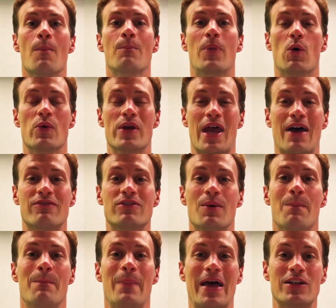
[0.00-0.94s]
but we have
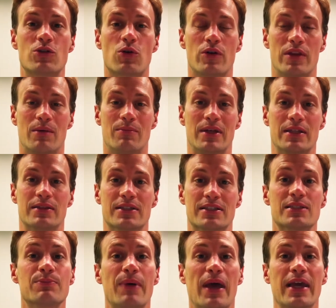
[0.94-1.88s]
to mentor them in
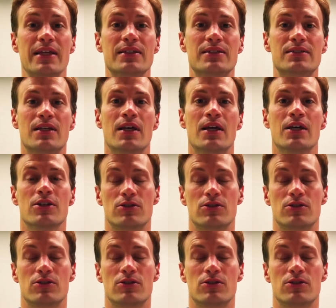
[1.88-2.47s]
this space